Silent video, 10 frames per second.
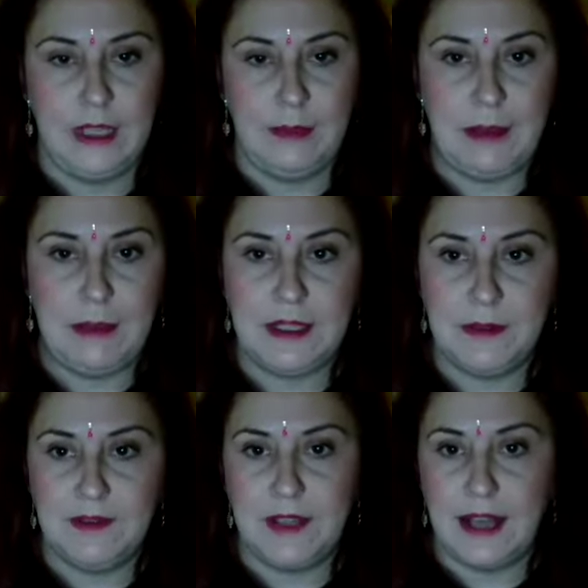Maybe
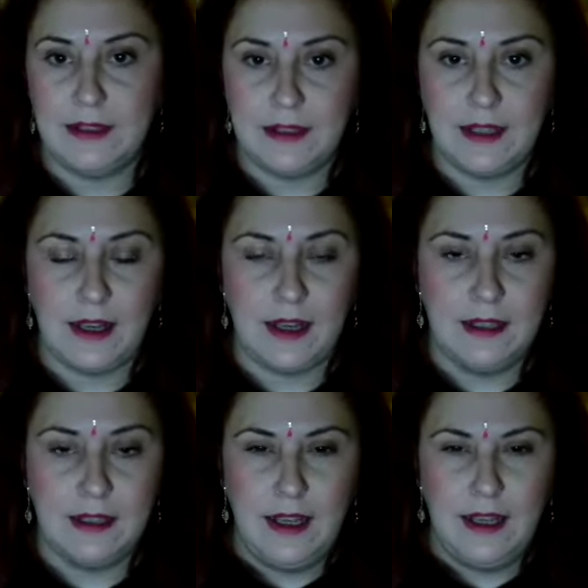some of that's kind
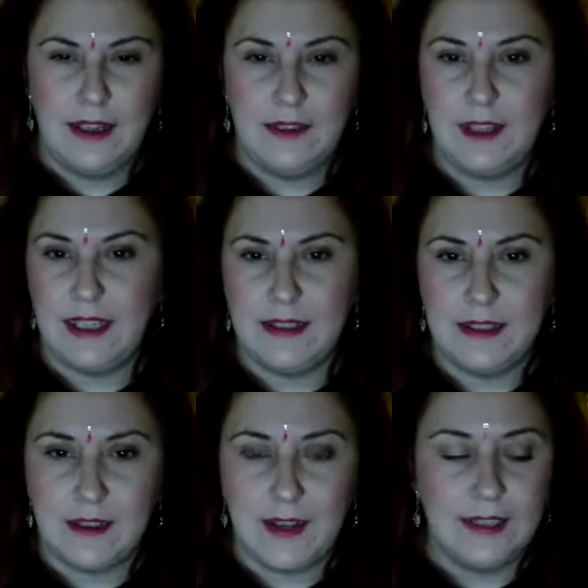of like
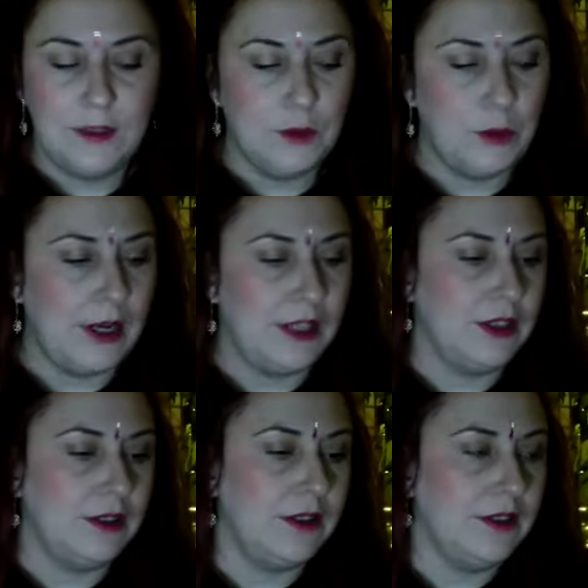societal
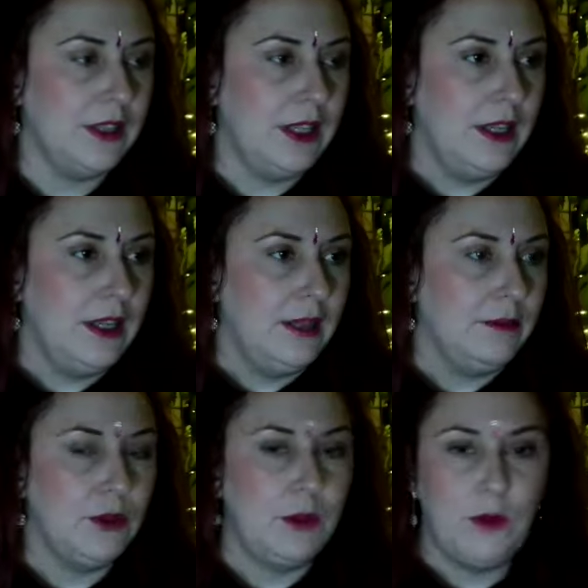pressure of
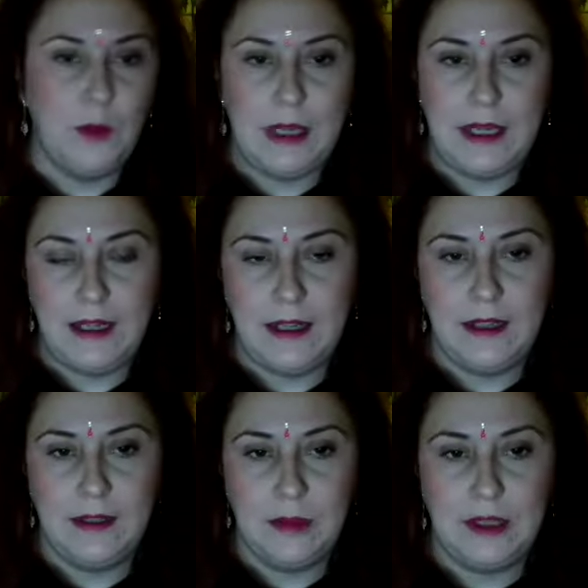I'm sure we've all been in
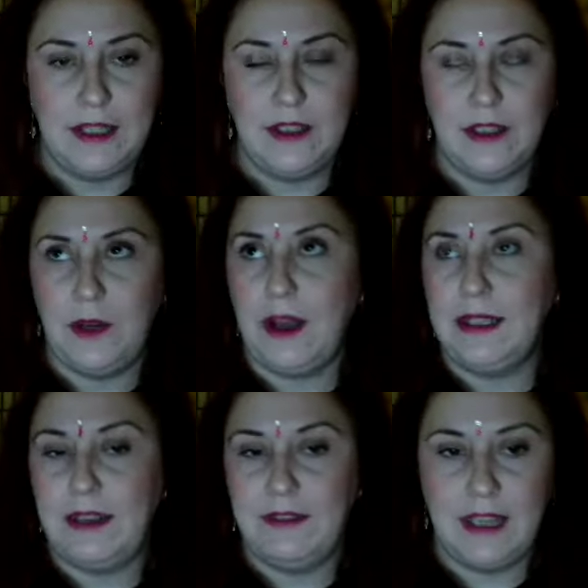a position, I know I
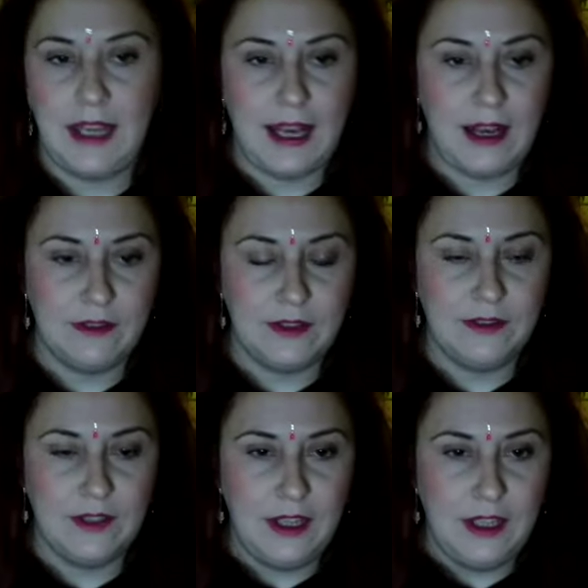definitely have, of
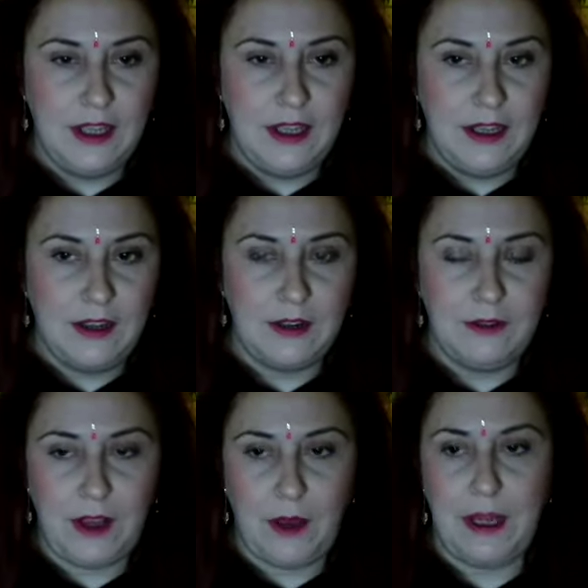kind
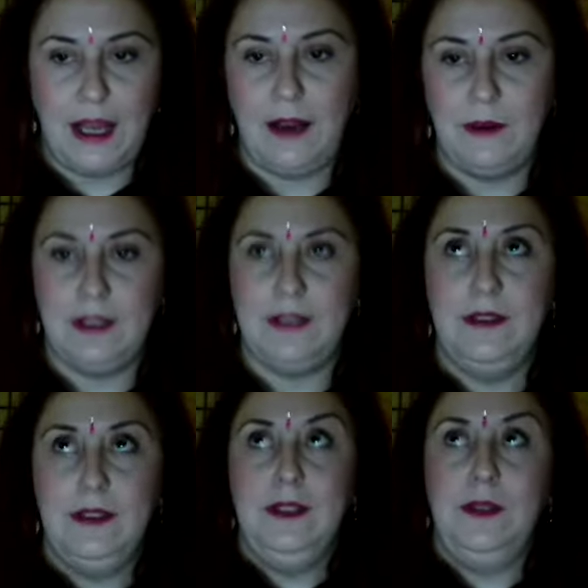of going out and,
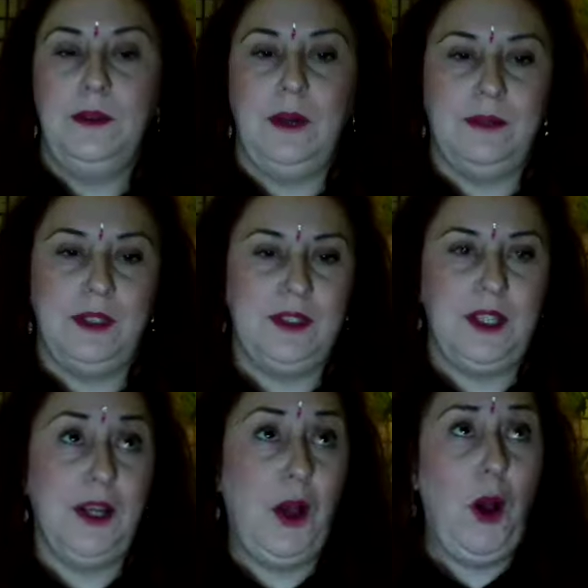oh, I'll just
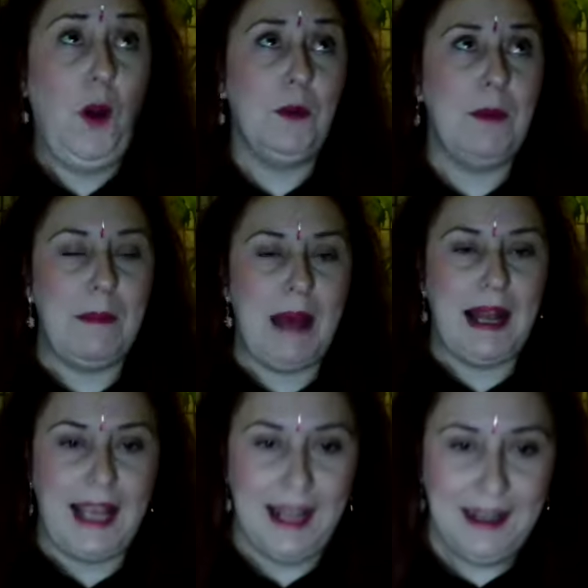hold my
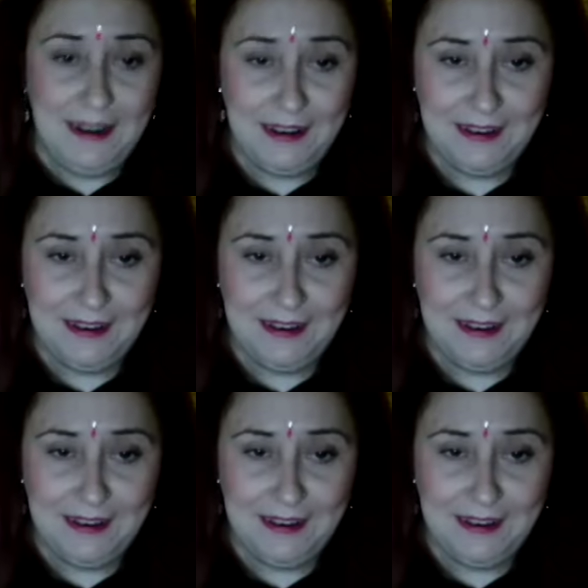belly in.